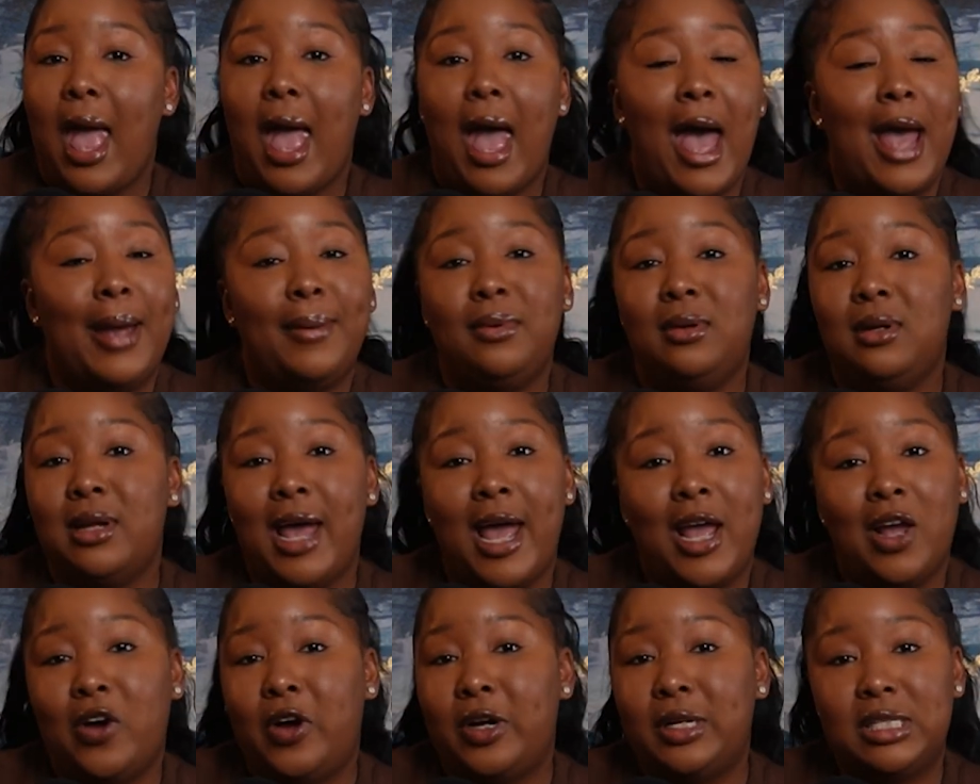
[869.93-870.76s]
I'm
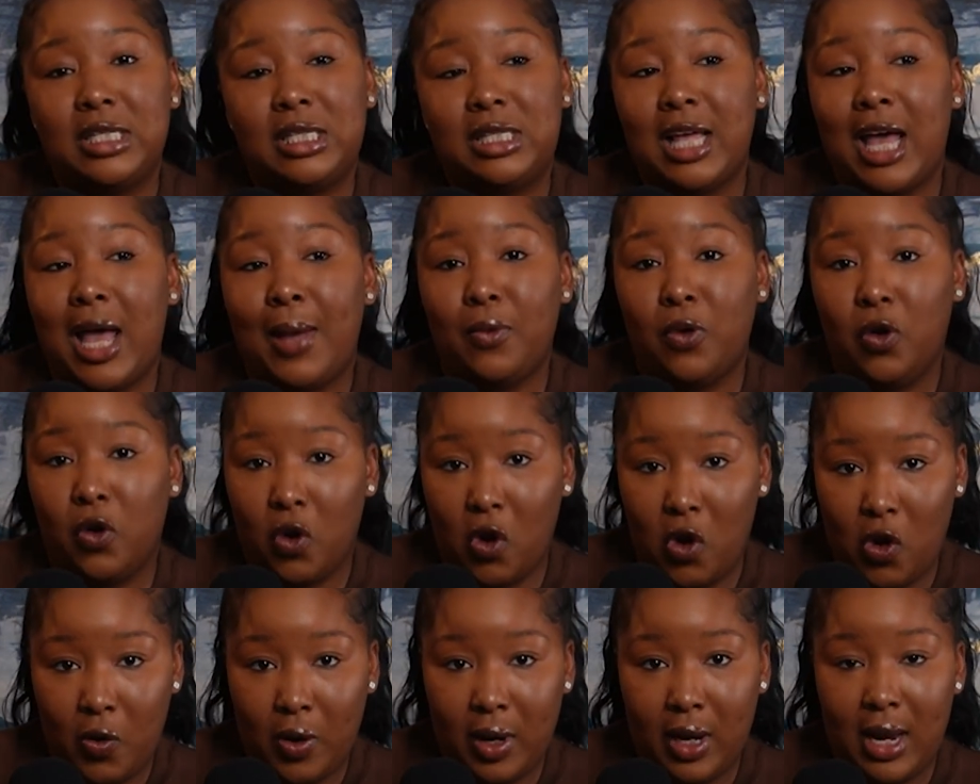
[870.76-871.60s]
not going to stop
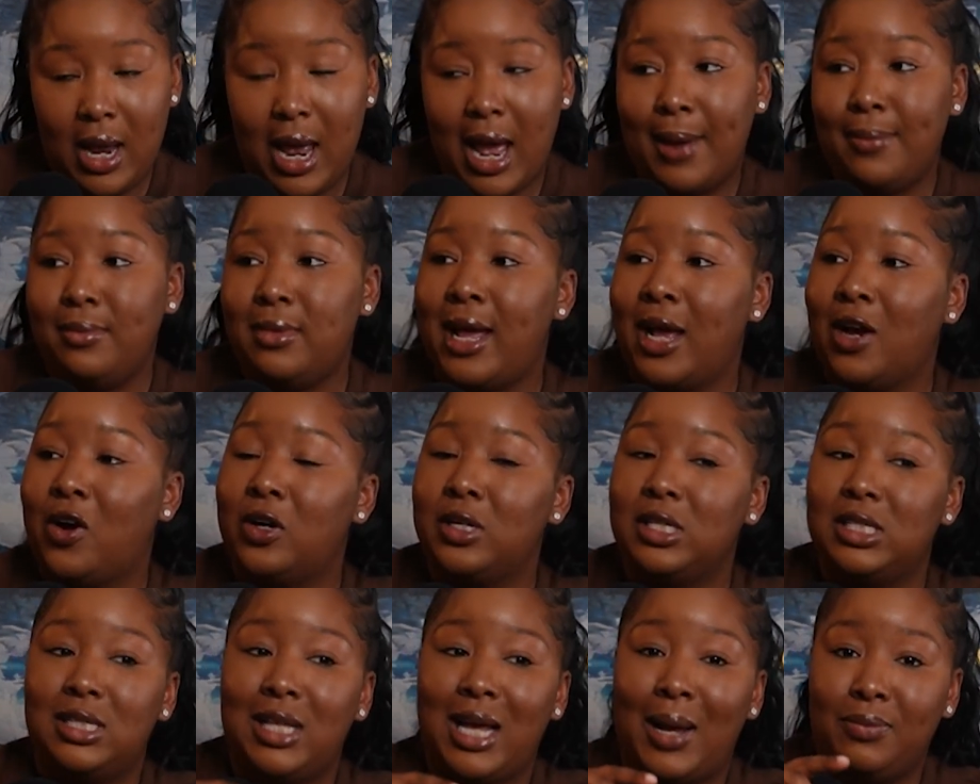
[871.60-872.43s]
growing. I'm not
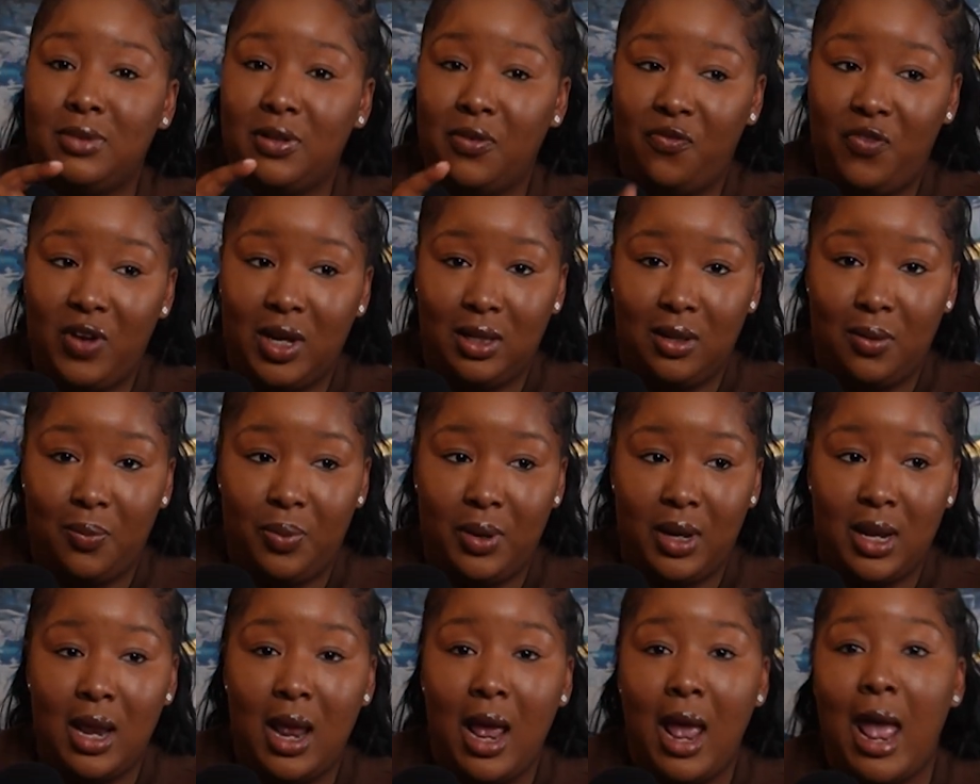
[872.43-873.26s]
going to stop
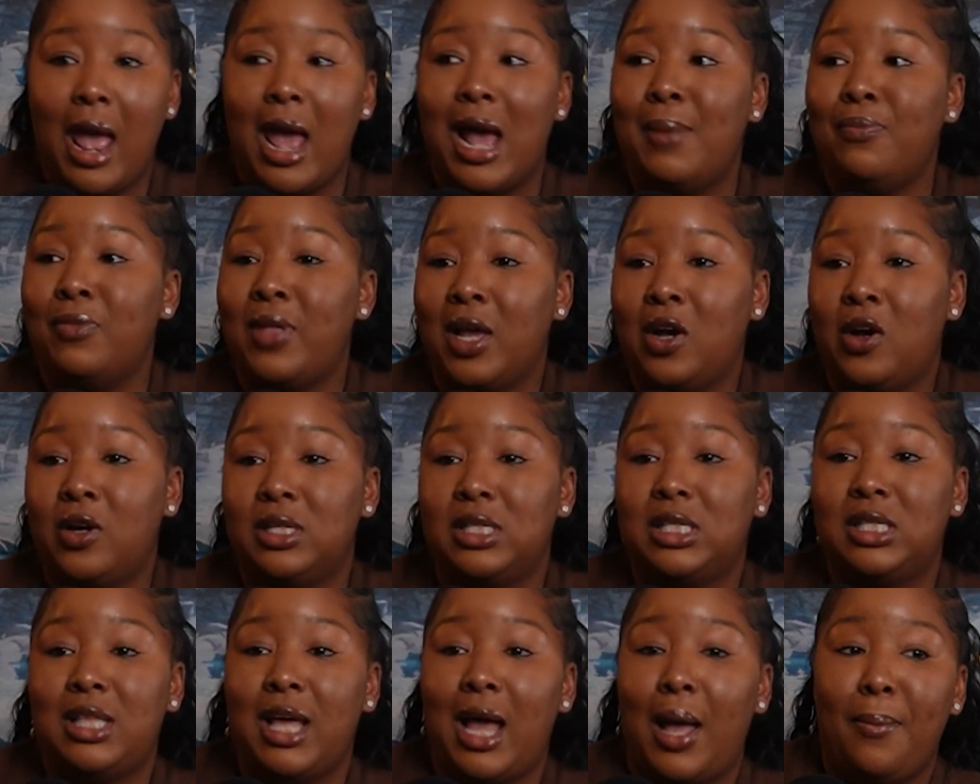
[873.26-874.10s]
developing. I'm not going
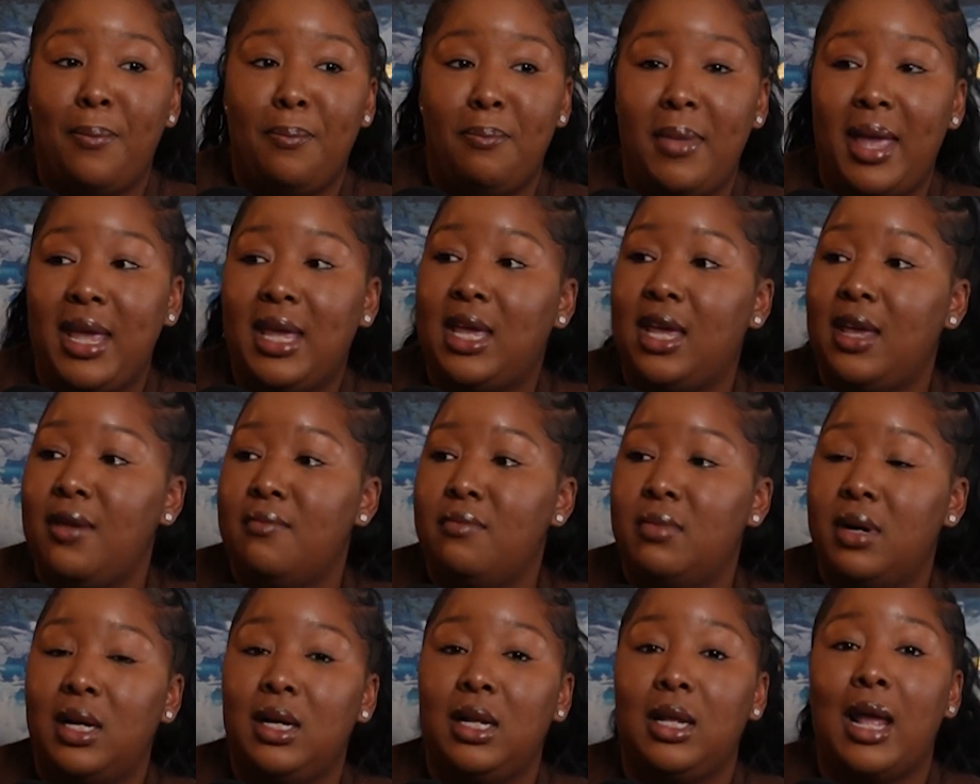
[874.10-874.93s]
to stop making
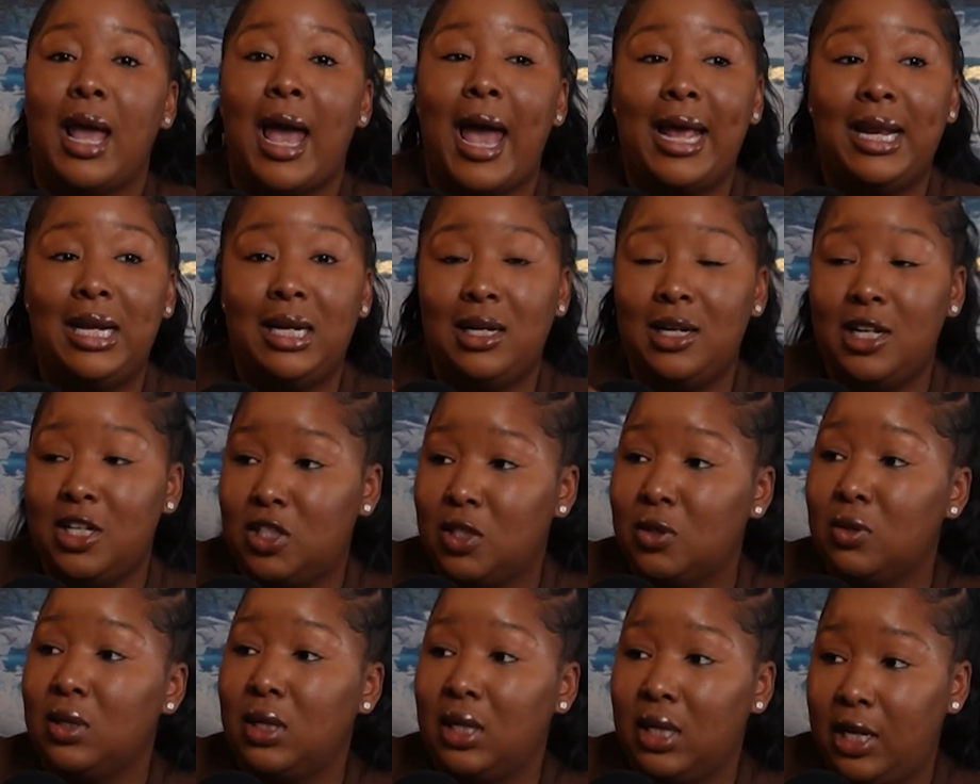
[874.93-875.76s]
money. I
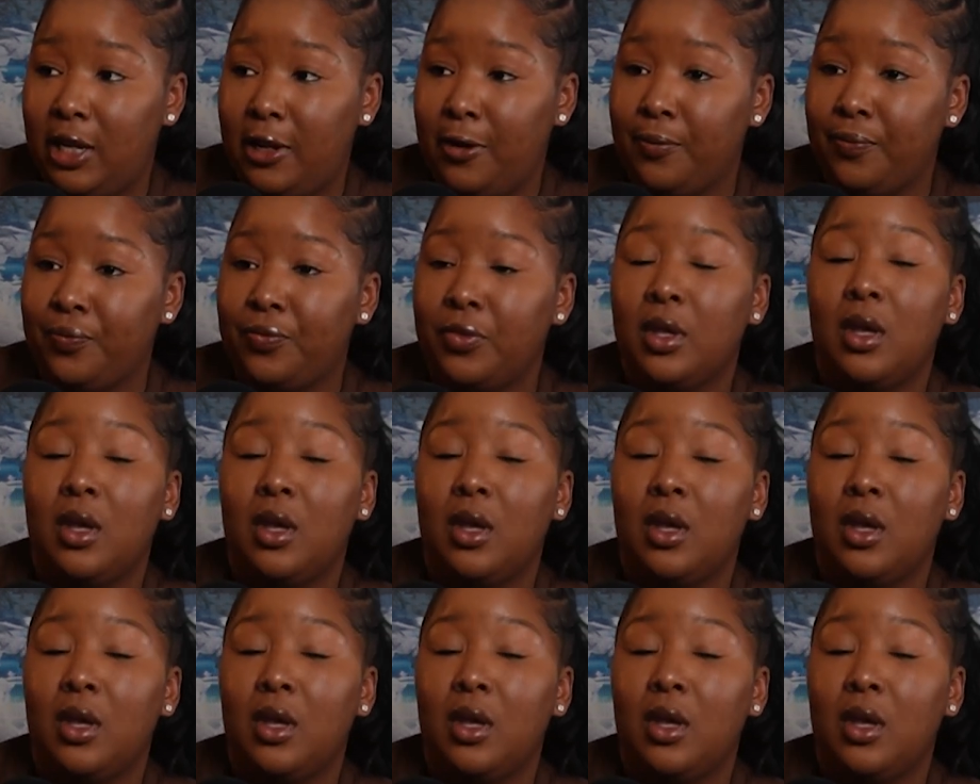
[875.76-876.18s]
literally,